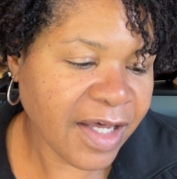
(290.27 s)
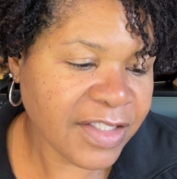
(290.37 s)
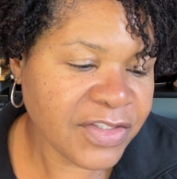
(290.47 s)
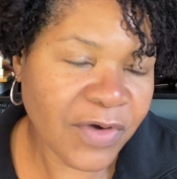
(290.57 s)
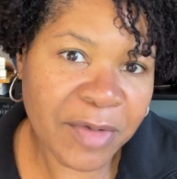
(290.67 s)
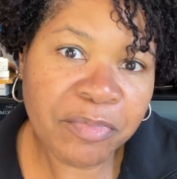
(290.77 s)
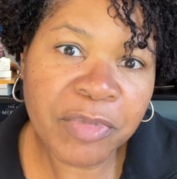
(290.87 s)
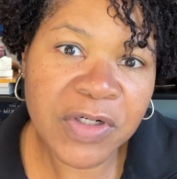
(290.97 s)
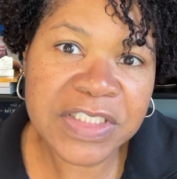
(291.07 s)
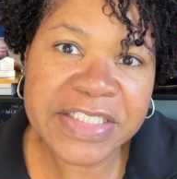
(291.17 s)
so I
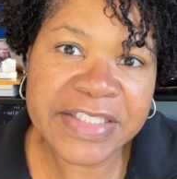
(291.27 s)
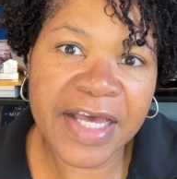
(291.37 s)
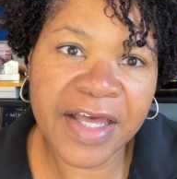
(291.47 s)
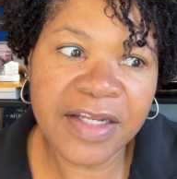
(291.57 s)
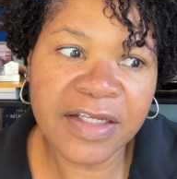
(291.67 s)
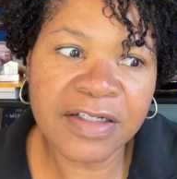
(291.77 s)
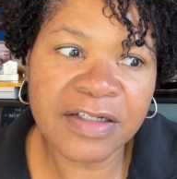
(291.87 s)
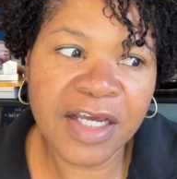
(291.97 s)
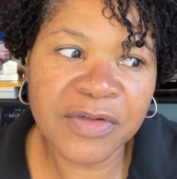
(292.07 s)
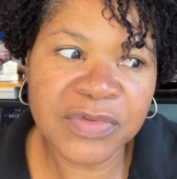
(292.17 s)
purchased that,
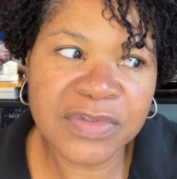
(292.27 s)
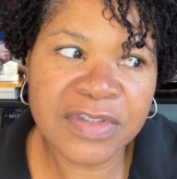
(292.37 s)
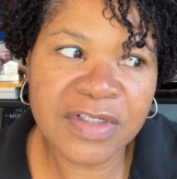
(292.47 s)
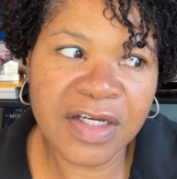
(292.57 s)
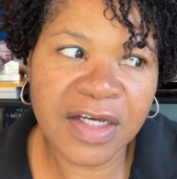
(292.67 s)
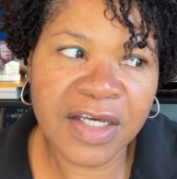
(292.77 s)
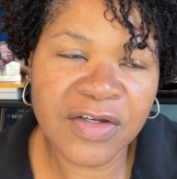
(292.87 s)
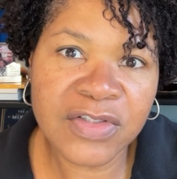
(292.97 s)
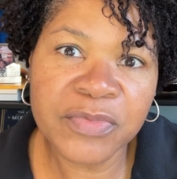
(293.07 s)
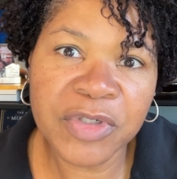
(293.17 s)
and I
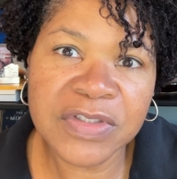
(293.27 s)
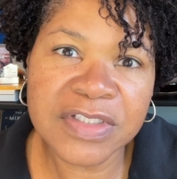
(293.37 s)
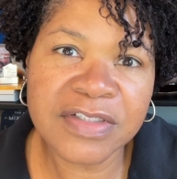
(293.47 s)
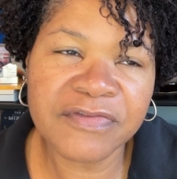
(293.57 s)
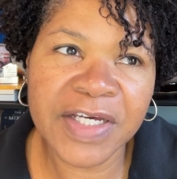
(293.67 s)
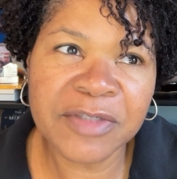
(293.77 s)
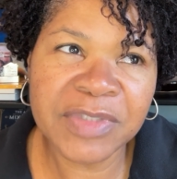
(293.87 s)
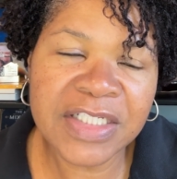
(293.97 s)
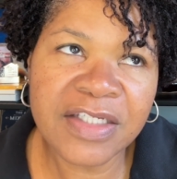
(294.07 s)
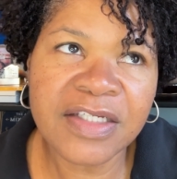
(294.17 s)
also purchased
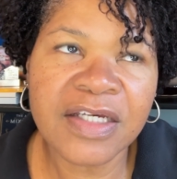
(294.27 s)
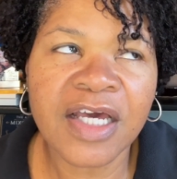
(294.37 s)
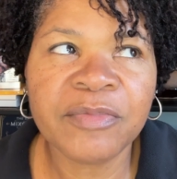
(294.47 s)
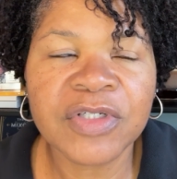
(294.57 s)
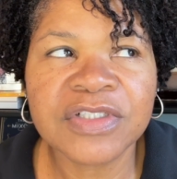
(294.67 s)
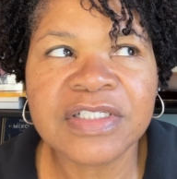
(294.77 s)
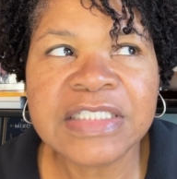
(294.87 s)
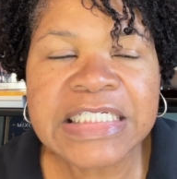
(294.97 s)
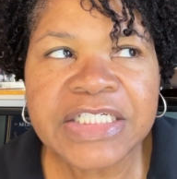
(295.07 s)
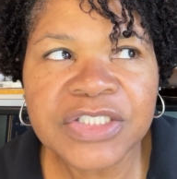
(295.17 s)
vitamin E. I purchased
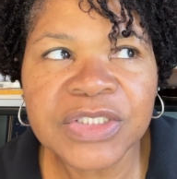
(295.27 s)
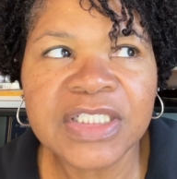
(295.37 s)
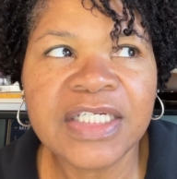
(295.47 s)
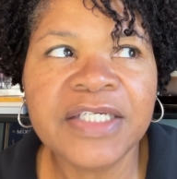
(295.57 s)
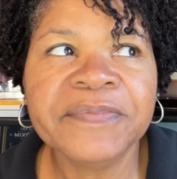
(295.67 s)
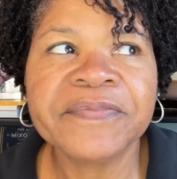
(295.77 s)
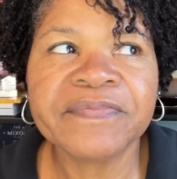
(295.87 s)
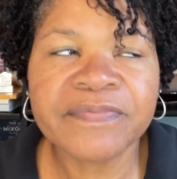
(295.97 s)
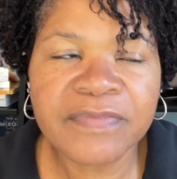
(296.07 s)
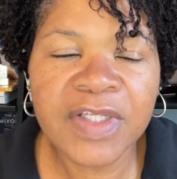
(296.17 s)
tea tree.
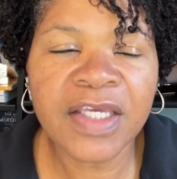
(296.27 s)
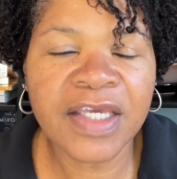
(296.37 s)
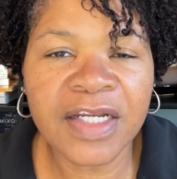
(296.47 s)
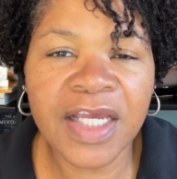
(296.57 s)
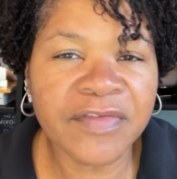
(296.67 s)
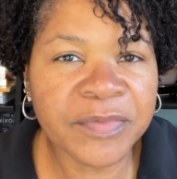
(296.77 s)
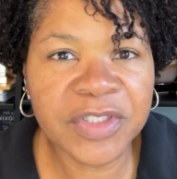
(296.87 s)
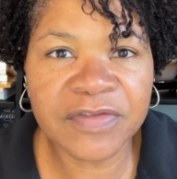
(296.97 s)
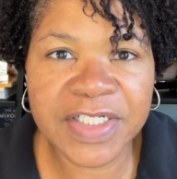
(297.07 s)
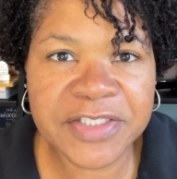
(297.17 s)
Again, I haven't put
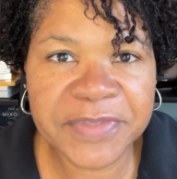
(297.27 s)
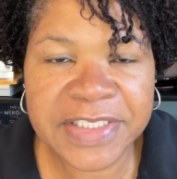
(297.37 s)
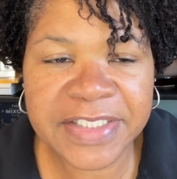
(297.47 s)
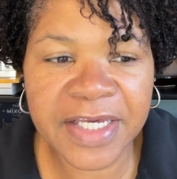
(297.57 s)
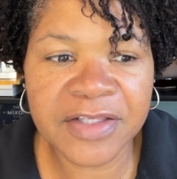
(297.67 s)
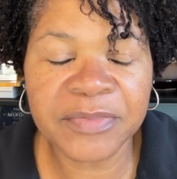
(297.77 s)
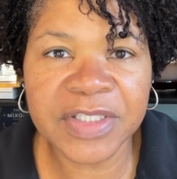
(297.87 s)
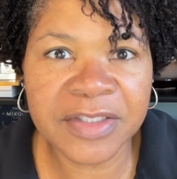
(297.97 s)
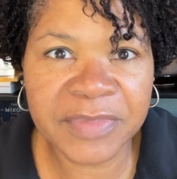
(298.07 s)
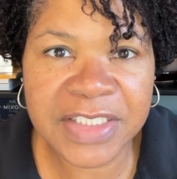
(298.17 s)
the recipe together, but
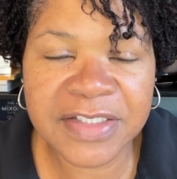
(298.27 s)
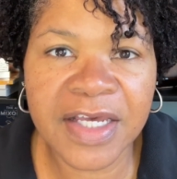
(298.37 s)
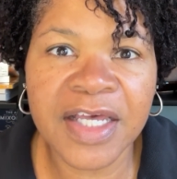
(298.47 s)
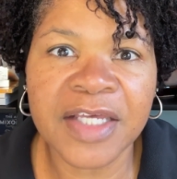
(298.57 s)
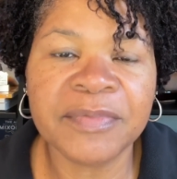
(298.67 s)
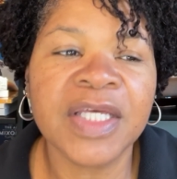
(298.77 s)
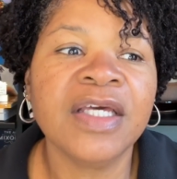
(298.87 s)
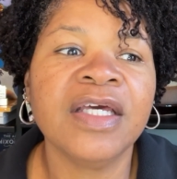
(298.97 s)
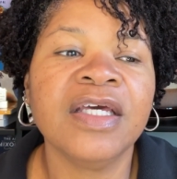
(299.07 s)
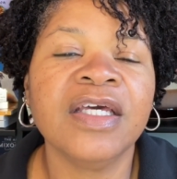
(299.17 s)
in the meantime,
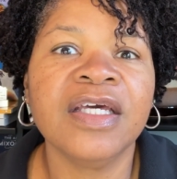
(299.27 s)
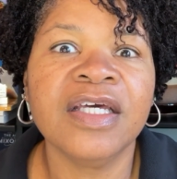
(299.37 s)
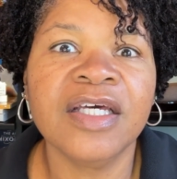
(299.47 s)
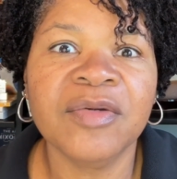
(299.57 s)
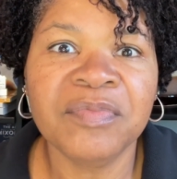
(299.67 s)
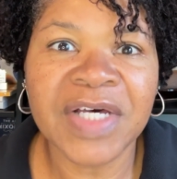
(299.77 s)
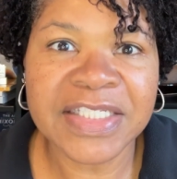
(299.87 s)
my